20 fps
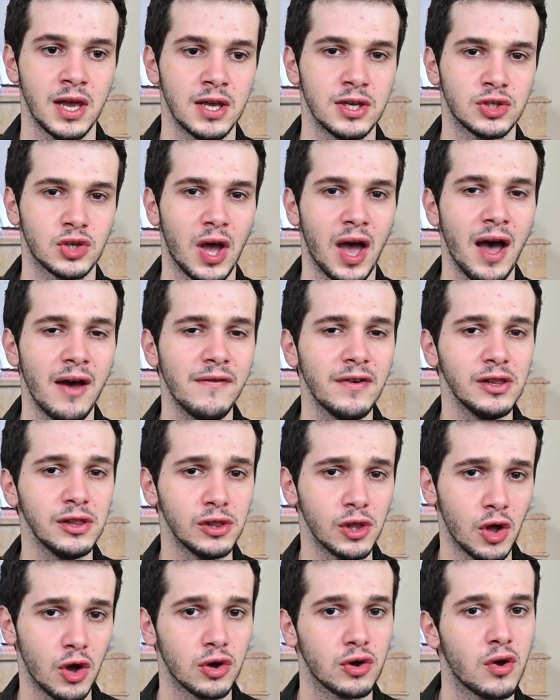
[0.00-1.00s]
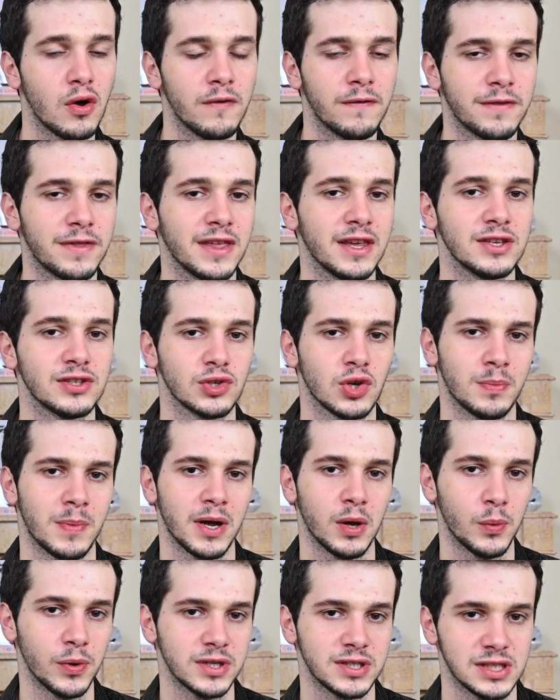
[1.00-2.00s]
So I have a lot of things on
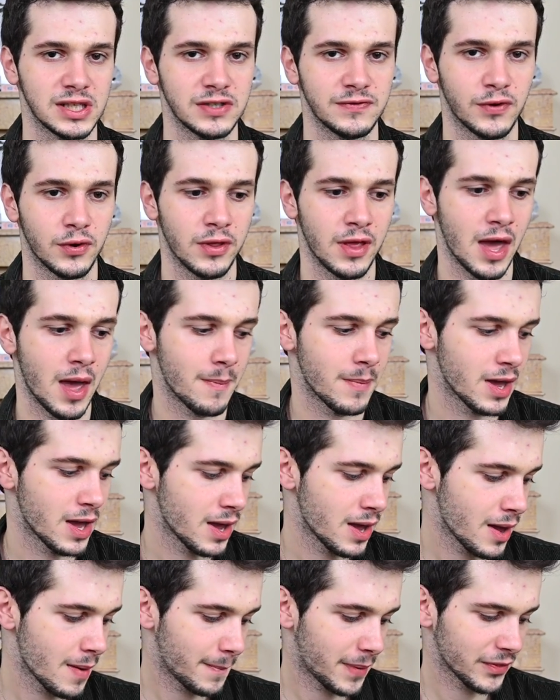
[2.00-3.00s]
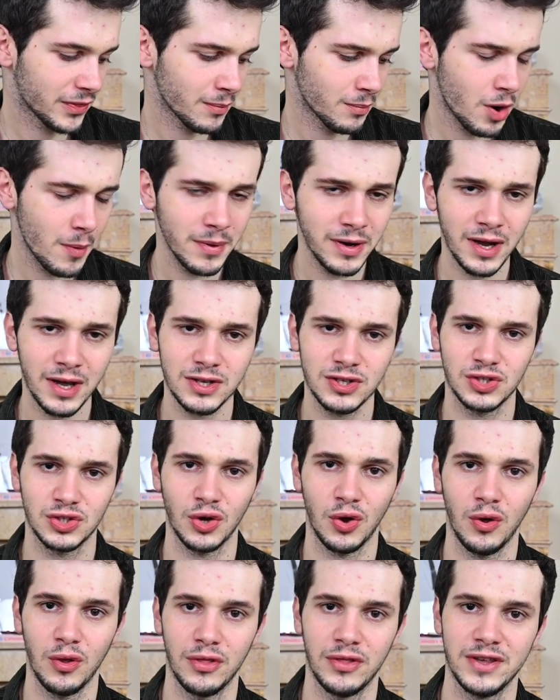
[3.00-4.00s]
my wishlist for them, but the moment I
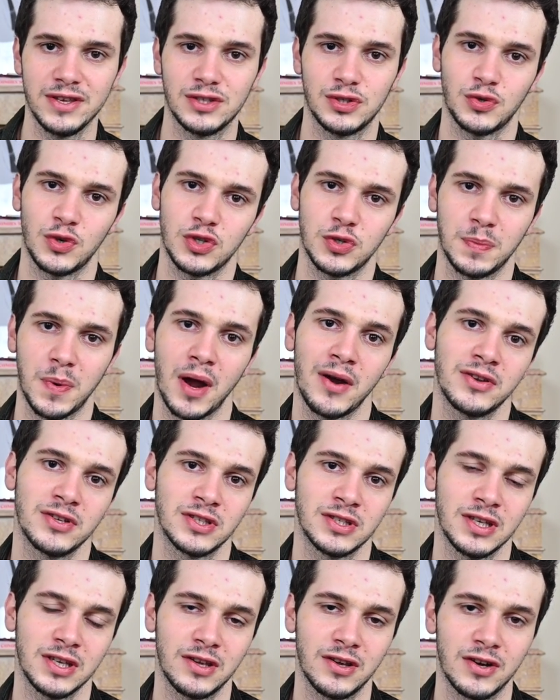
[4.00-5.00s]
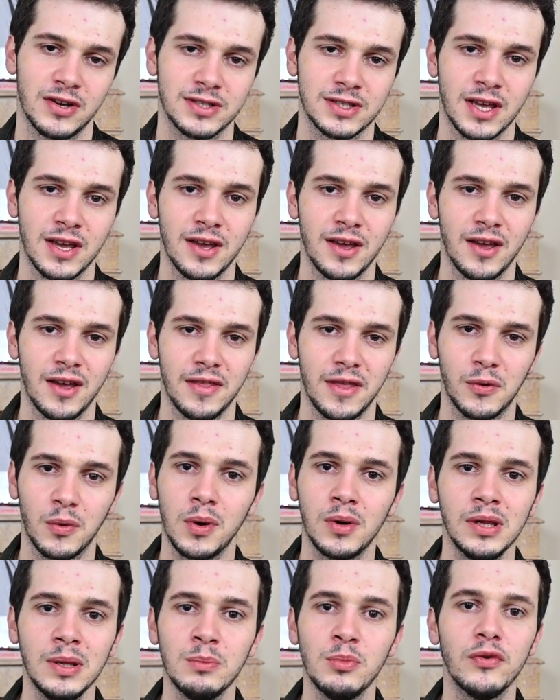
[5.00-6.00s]
saw these transparent sneakers, they
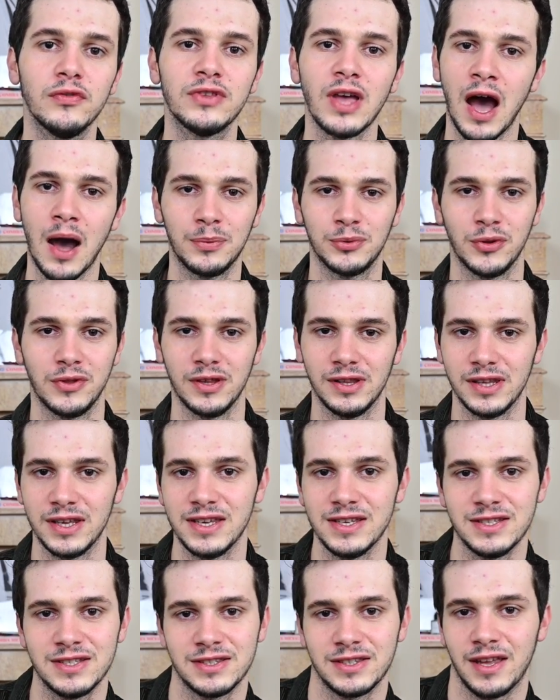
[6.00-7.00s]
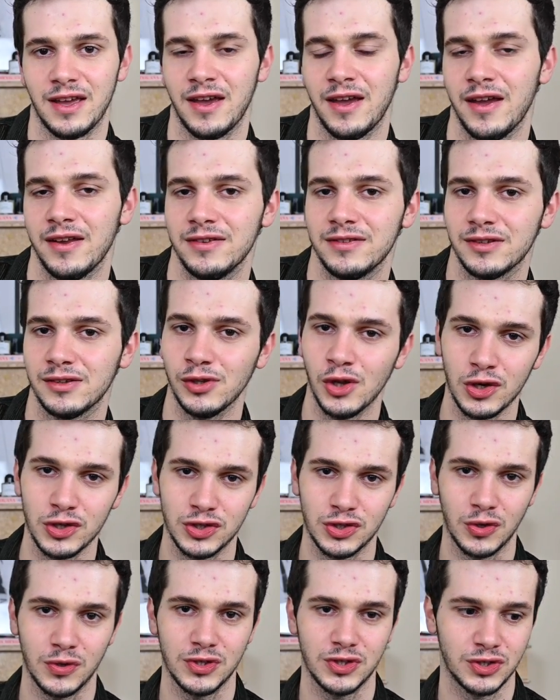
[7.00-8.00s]
quickly moved up to the list, and long
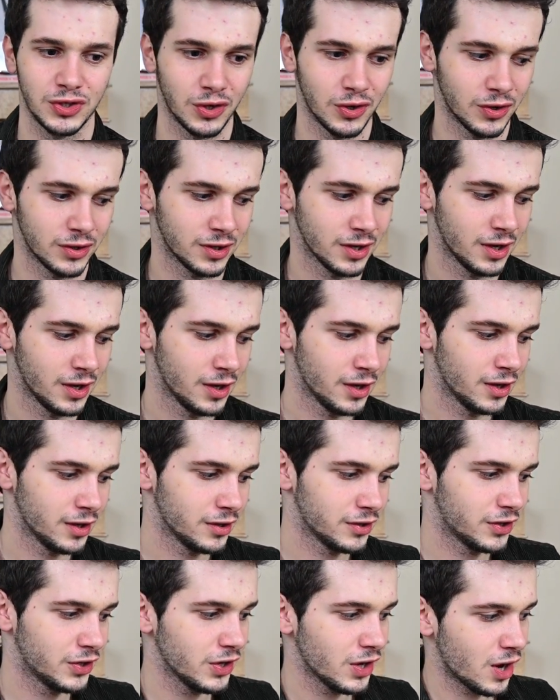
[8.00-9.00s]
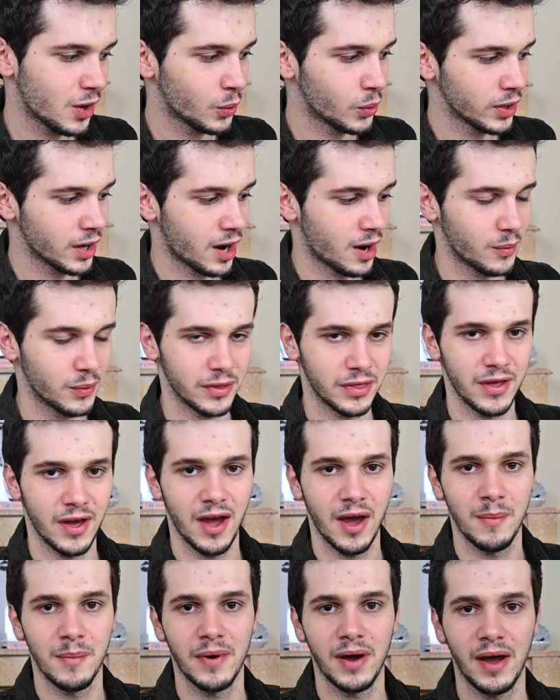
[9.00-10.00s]
story short, here we are with
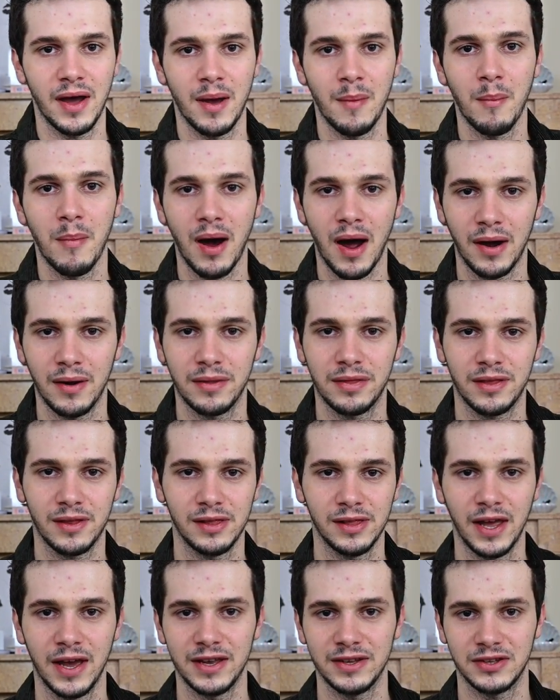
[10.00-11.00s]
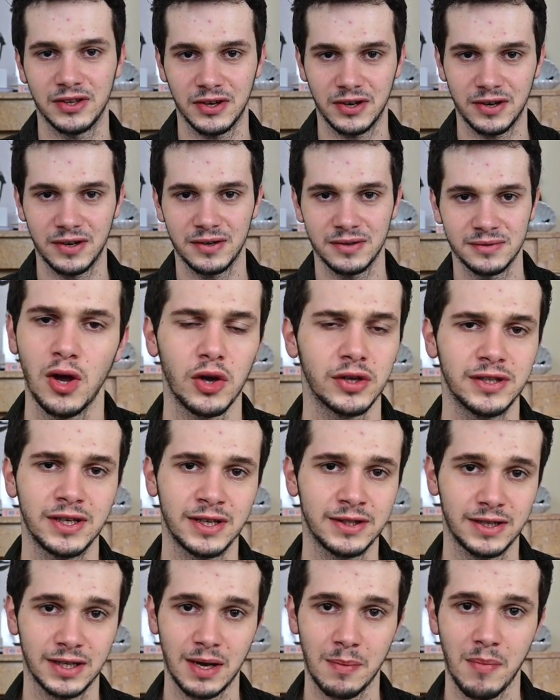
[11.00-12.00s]
them a month later. Now, it
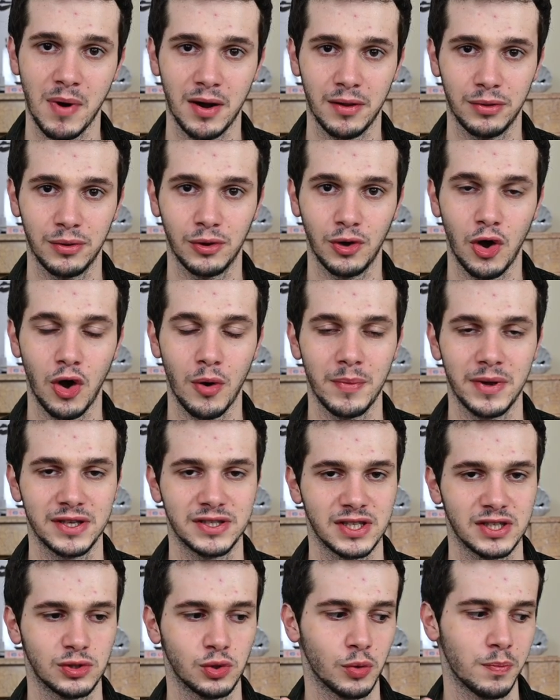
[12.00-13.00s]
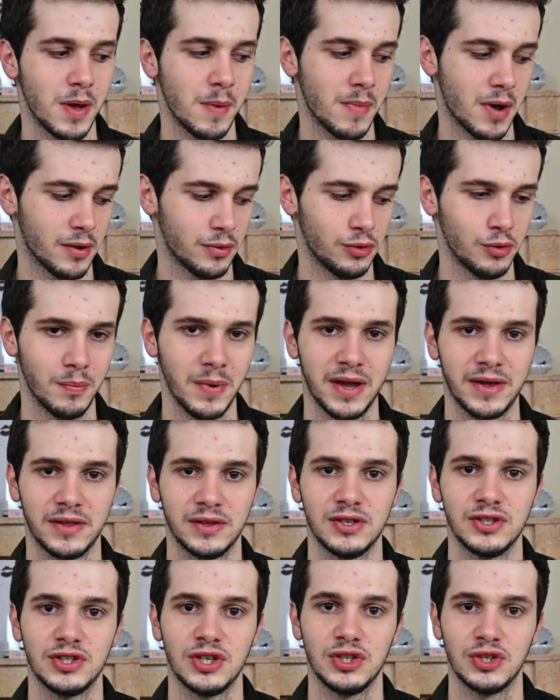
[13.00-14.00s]
didn't take a month to come, it just took me a month to make the
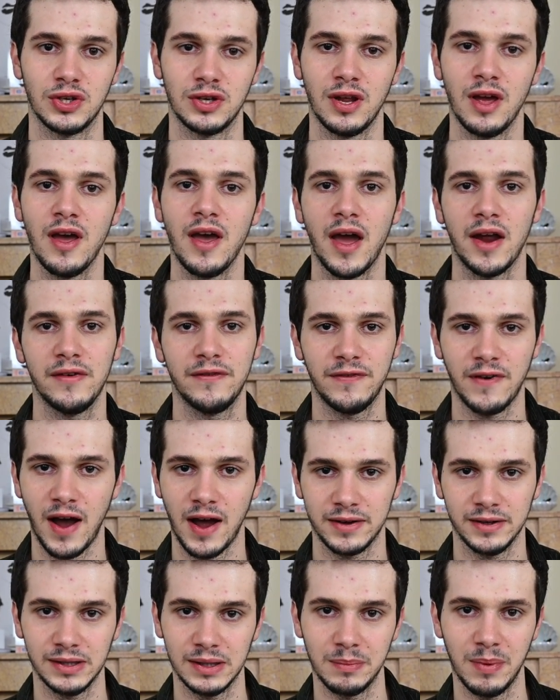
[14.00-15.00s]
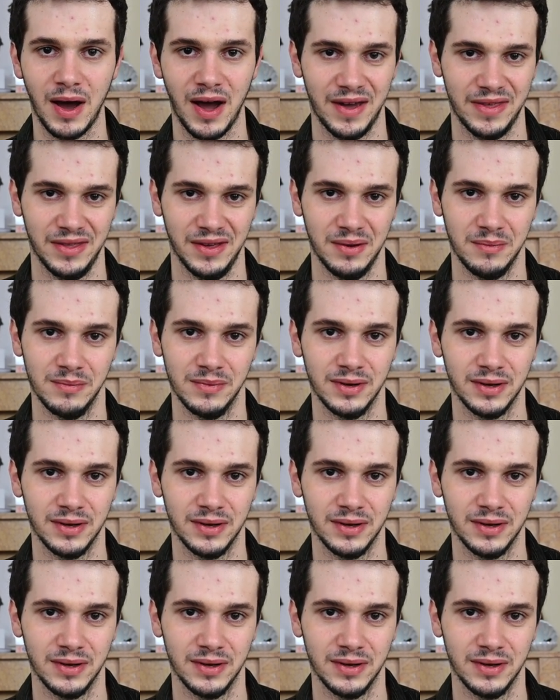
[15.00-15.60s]
decision and finally buy them.